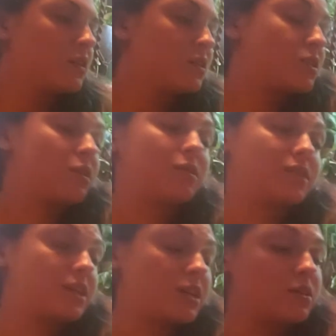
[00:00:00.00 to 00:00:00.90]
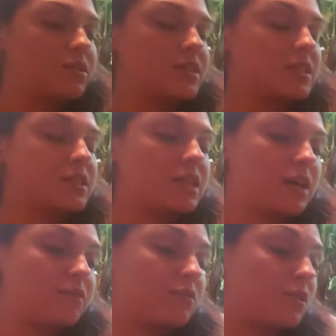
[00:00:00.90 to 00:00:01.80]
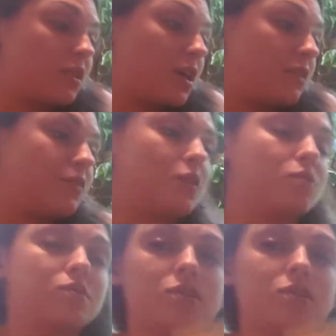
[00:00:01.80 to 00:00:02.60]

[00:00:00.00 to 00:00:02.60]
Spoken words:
So, this is a time for a lot of you